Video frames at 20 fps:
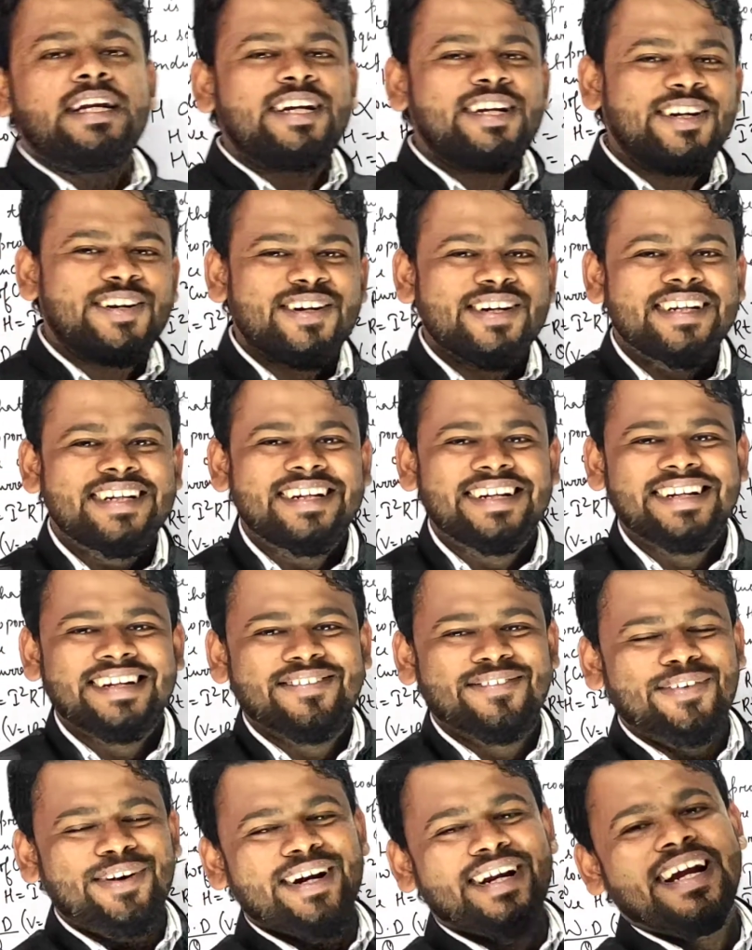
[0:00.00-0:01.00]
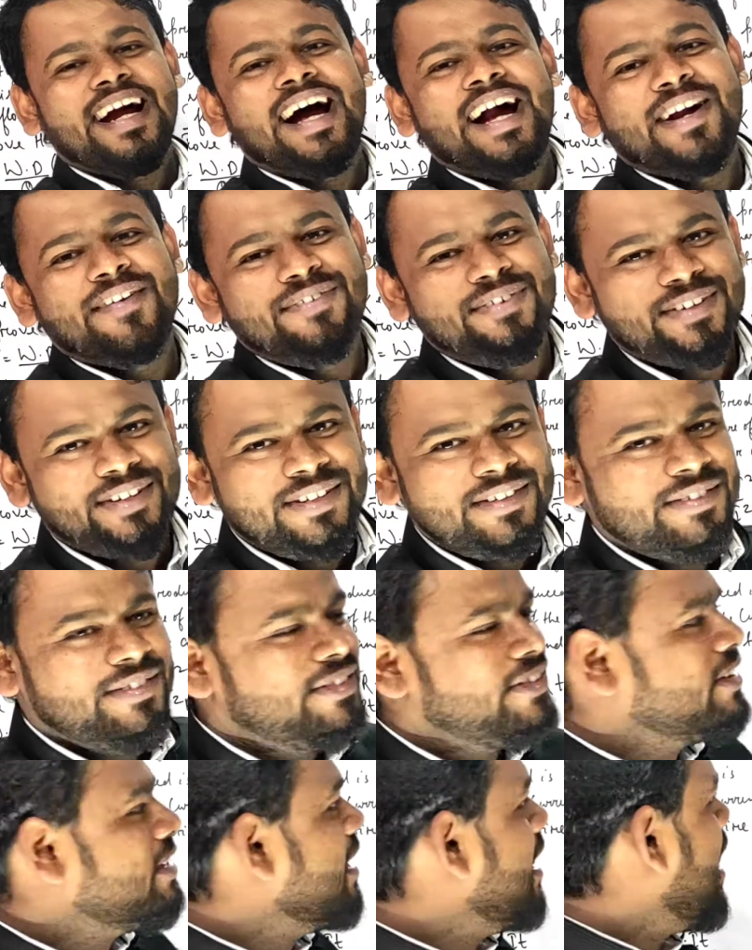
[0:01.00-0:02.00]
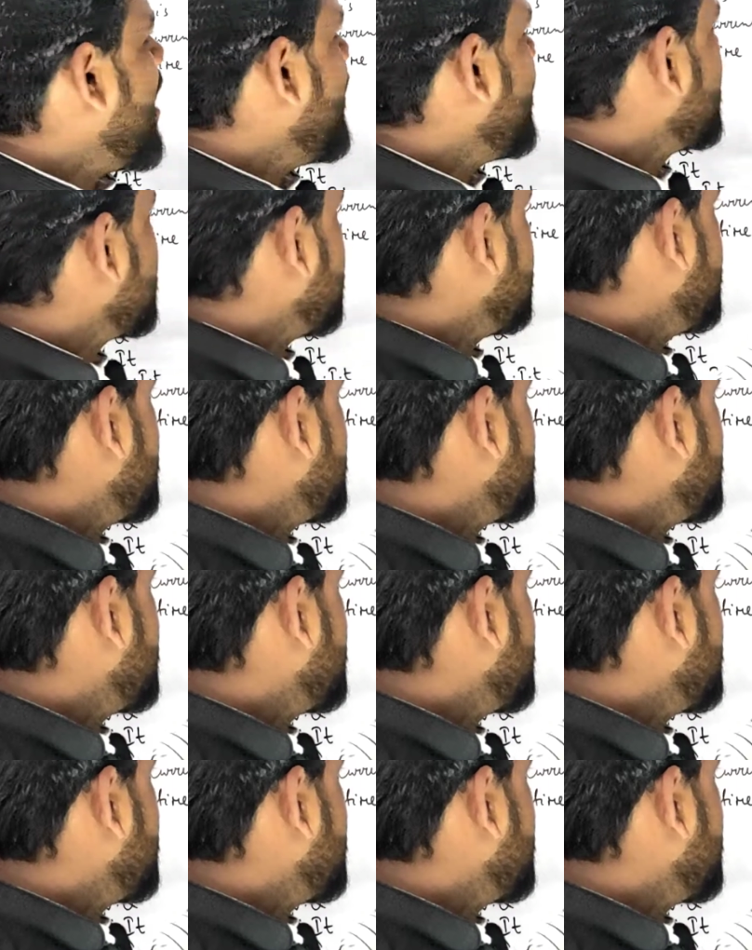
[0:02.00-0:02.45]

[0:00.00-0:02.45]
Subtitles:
did not work hard for you. I was